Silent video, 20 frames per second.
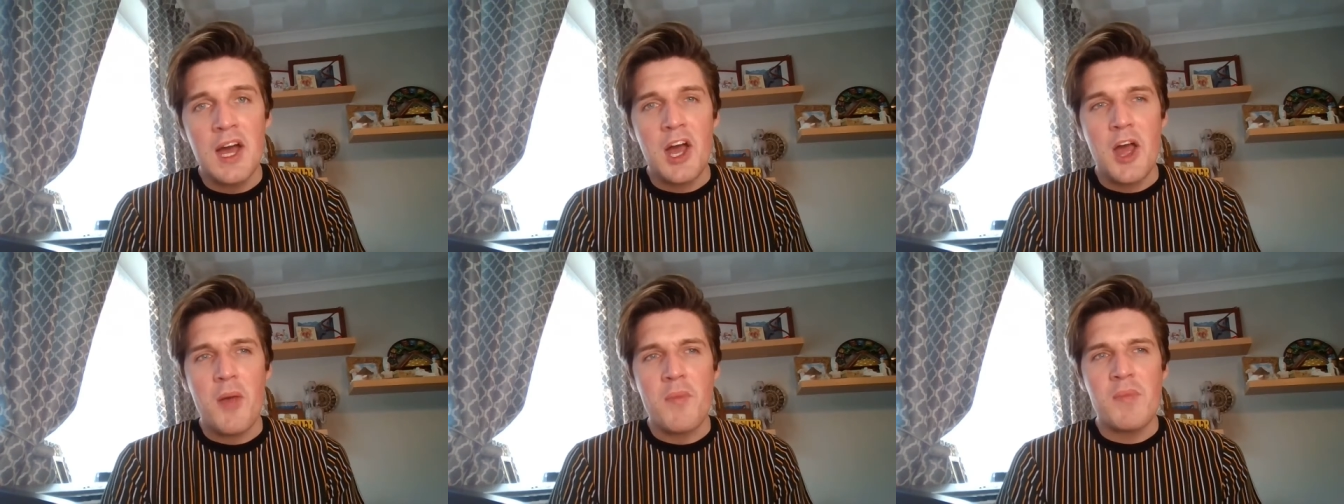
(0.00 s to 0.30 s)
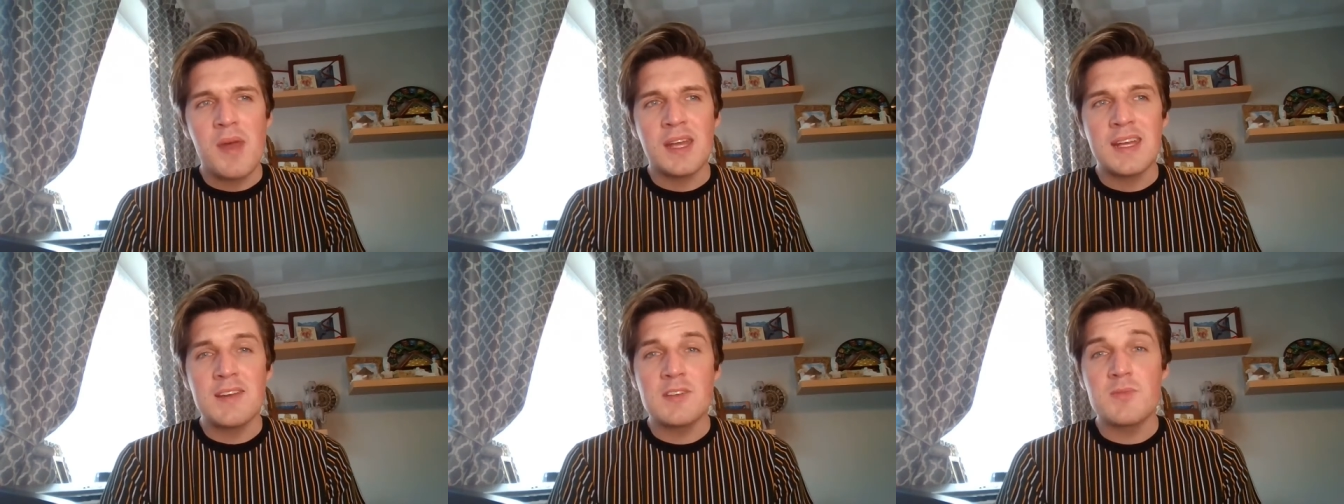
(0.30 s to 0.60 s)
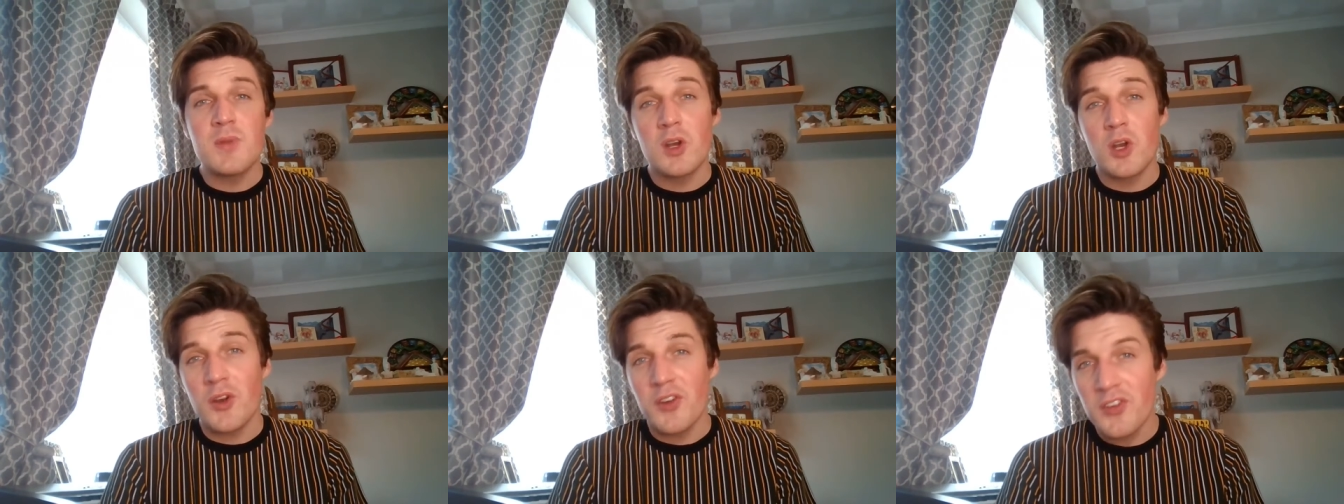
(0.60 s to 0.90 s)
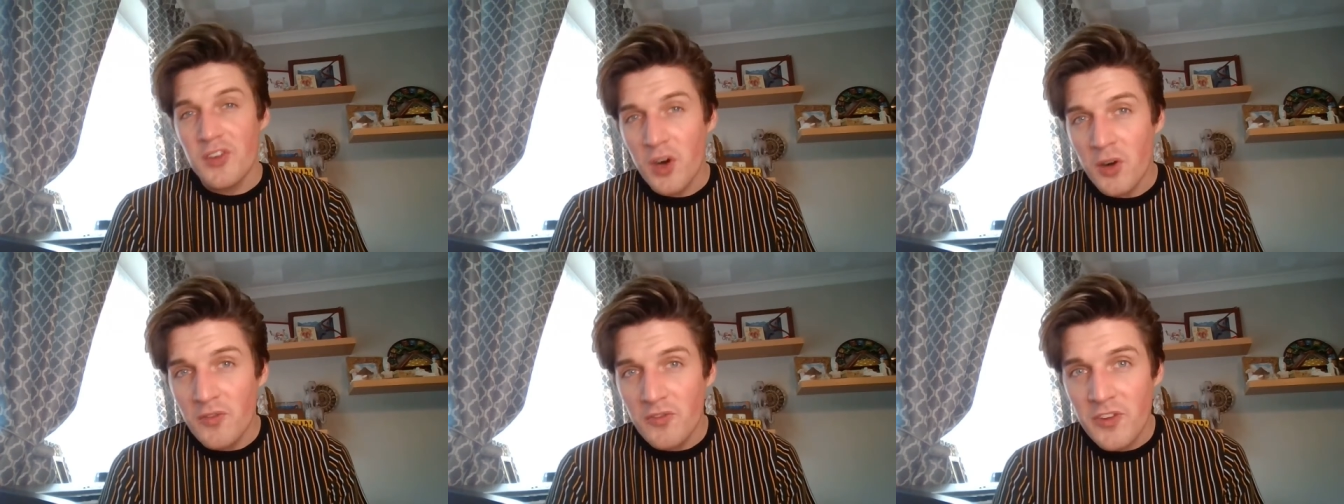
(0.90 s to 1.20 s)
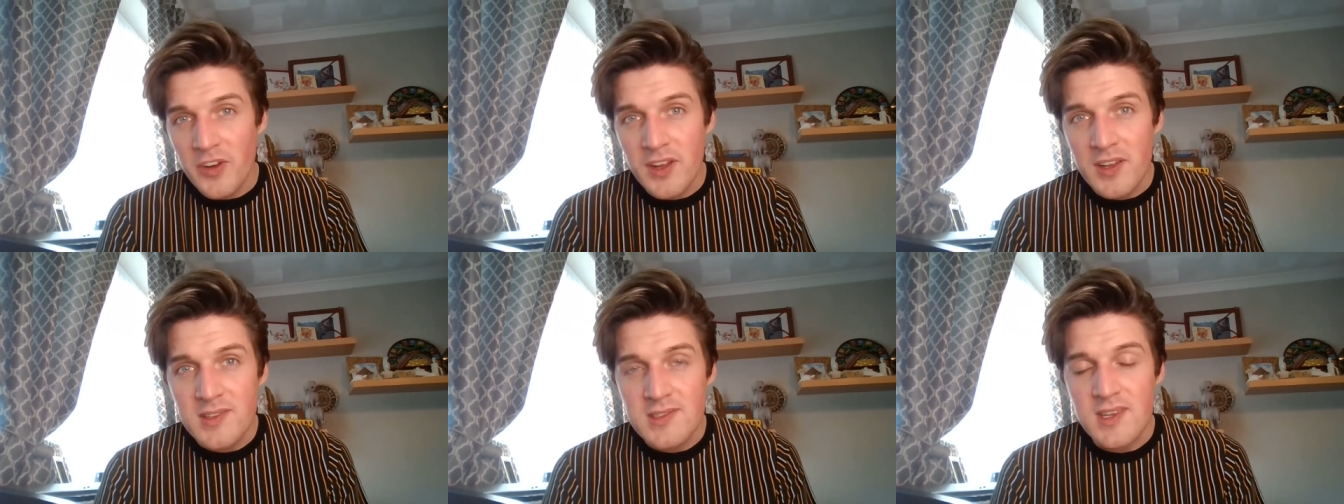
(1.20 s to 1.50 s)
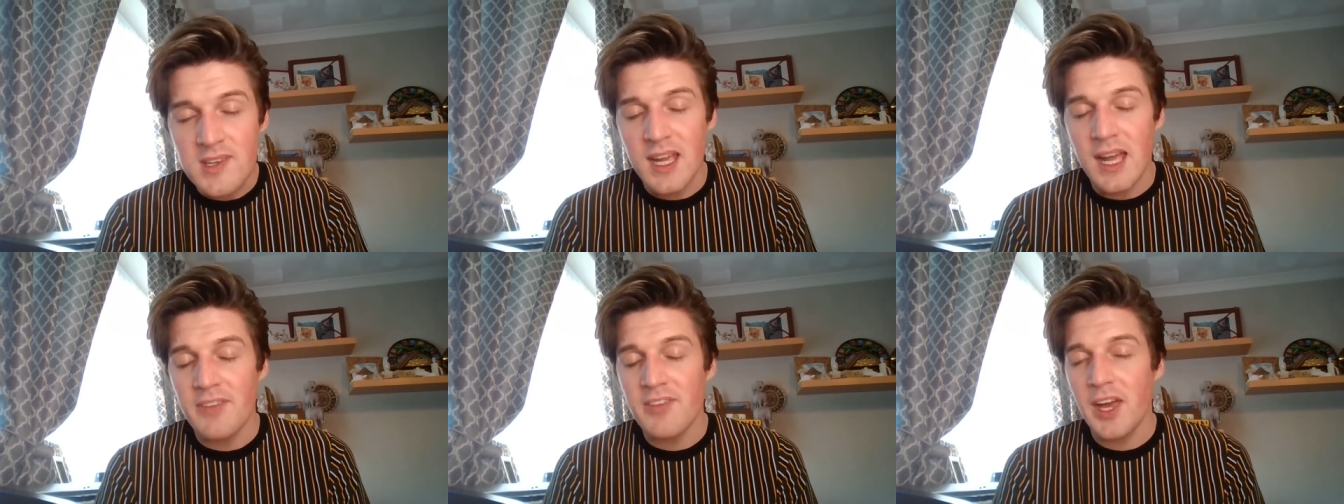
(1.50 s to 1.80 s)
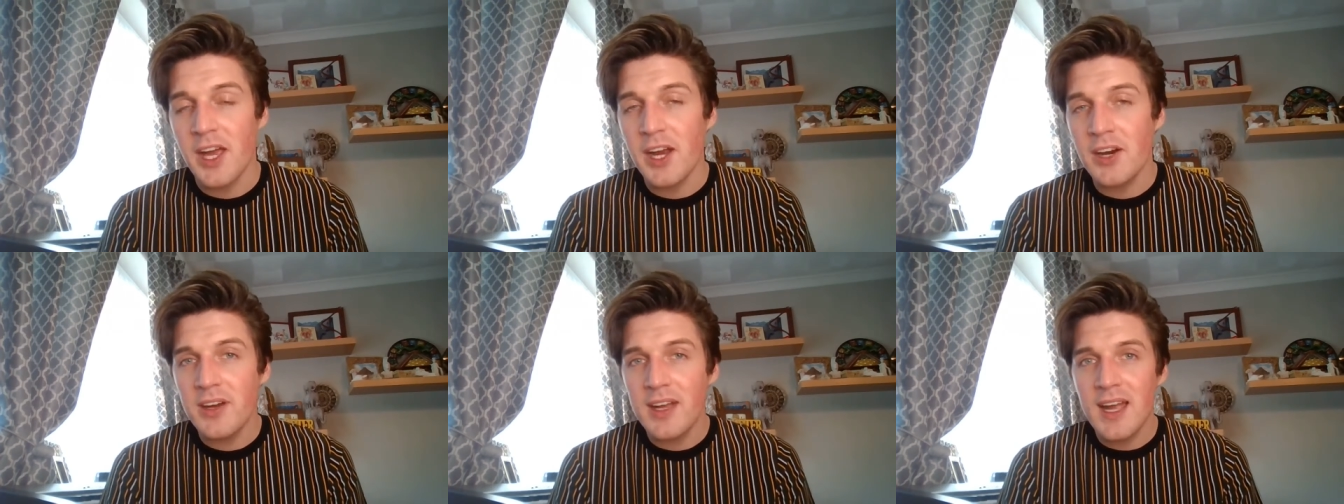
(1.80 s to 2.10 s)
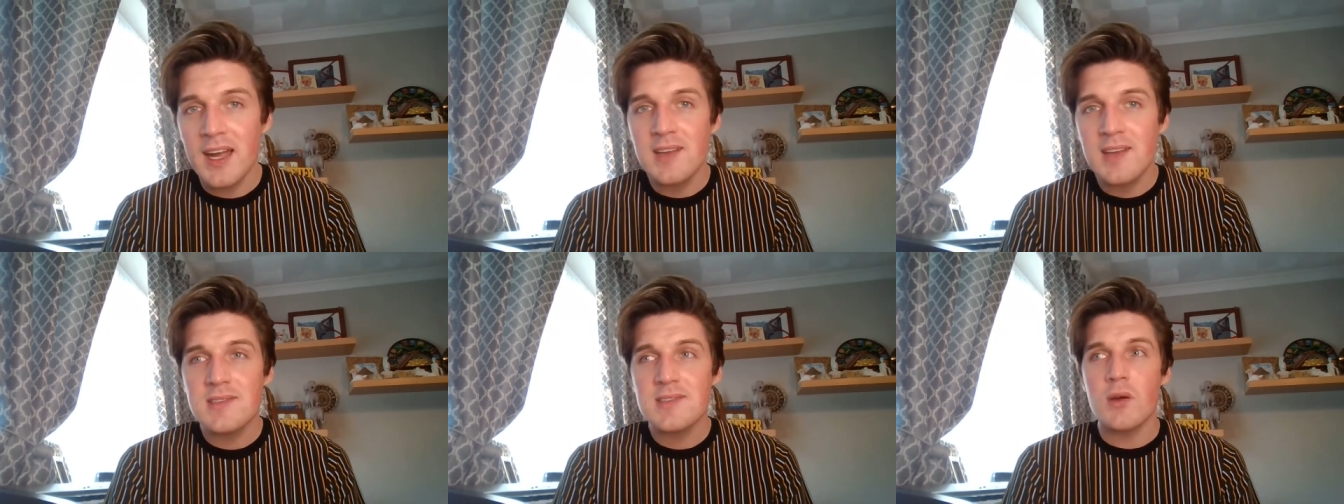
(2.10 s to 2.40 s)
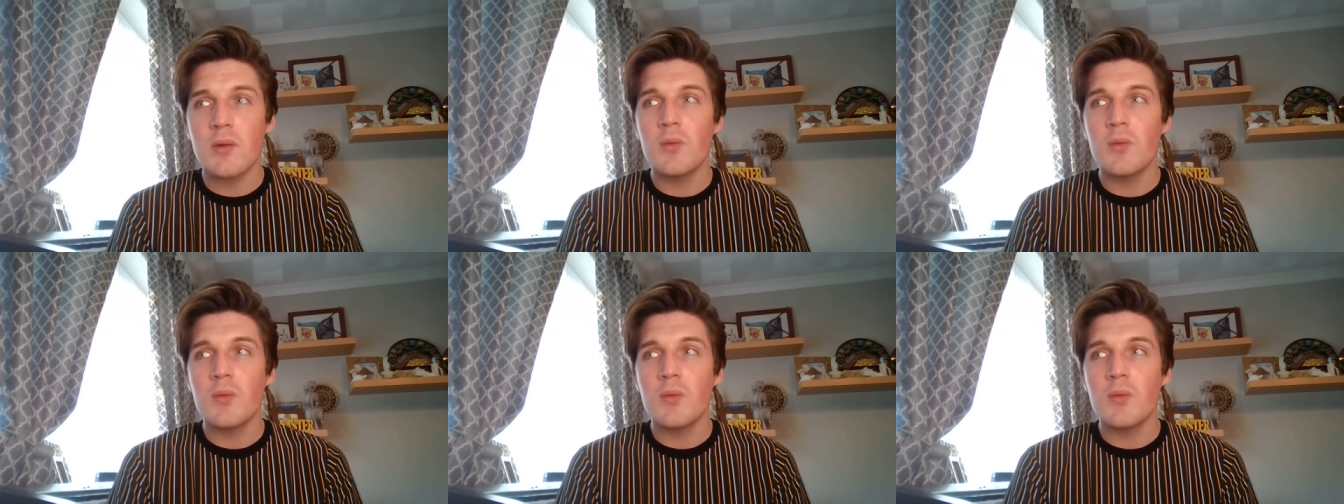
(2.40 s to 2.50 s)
Um, it gives me a lot of confidence. I have hearing aids,